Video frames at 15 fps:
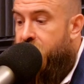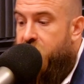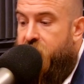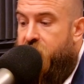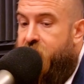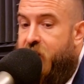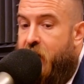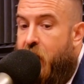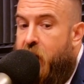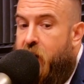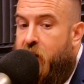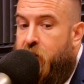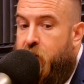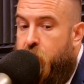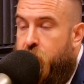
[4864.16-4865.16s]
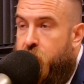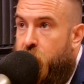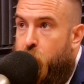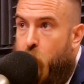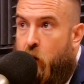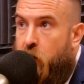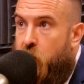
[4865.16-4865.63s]
it's just not a
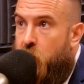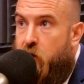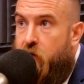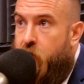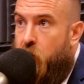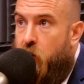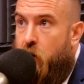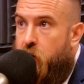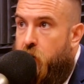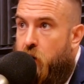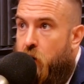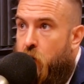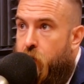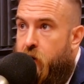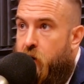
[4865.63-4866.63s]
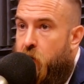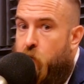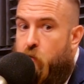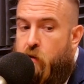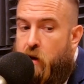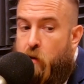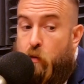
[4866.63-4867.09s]
conducive market for
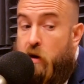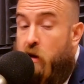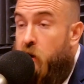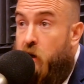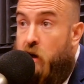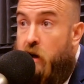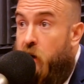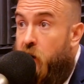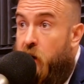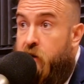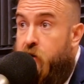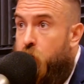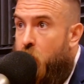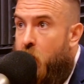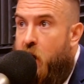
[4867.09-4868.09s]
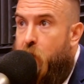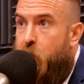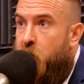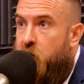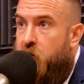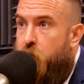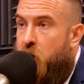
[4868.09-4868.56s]
the really cutting edge crap
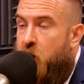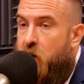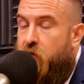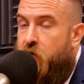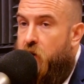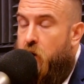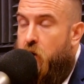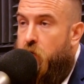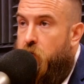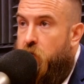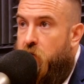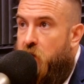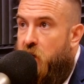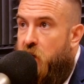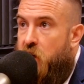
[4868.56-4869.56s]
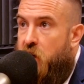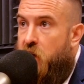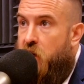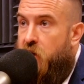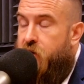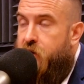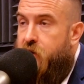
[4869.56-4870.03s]
because we have
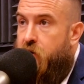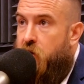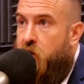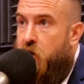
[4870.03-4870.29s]
idiots in